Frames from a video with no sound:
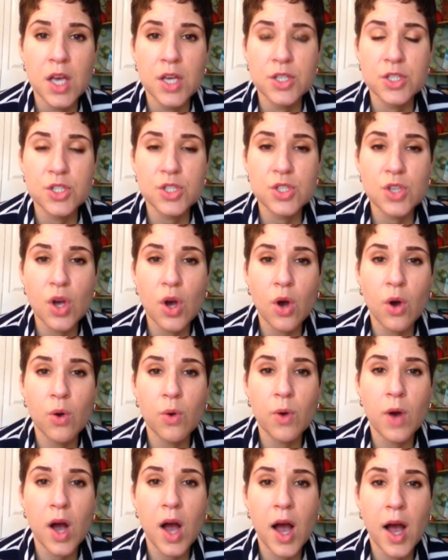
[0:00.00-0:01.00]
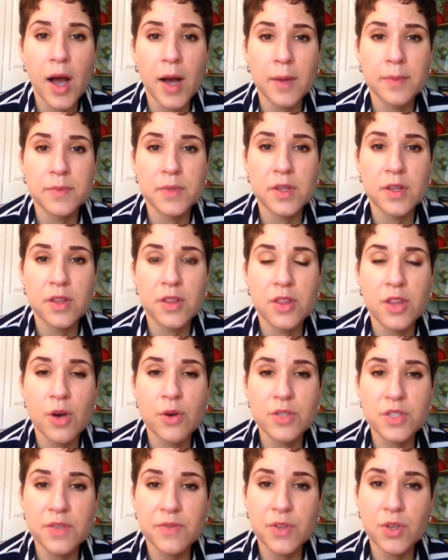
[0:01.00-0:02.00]
So
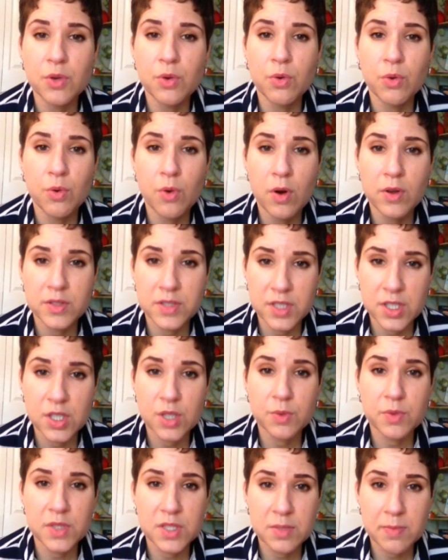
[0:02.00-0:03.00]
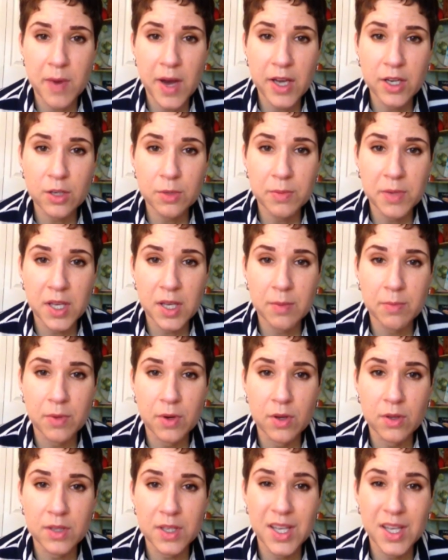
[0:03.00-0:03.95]
those of you who deal with spider people,